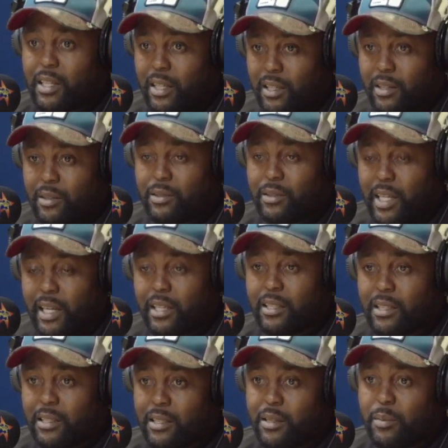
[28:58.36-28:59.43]
Yeah, eight
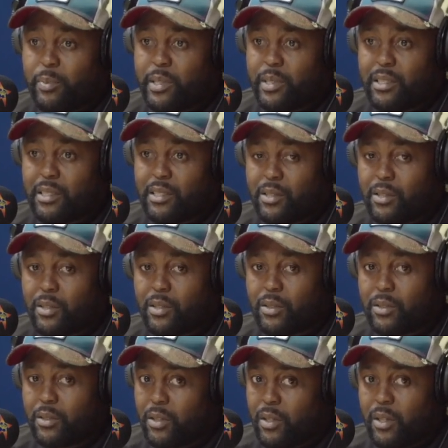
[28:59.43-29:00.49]
years in the business. So,
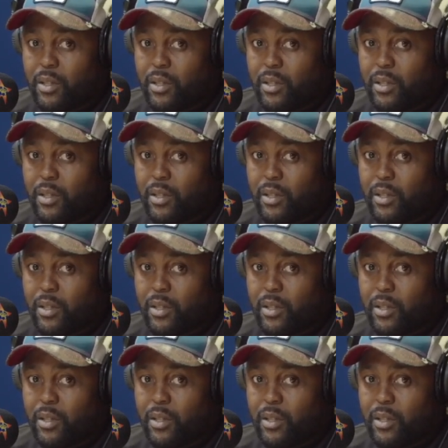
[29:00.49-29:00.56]
mm-hmm.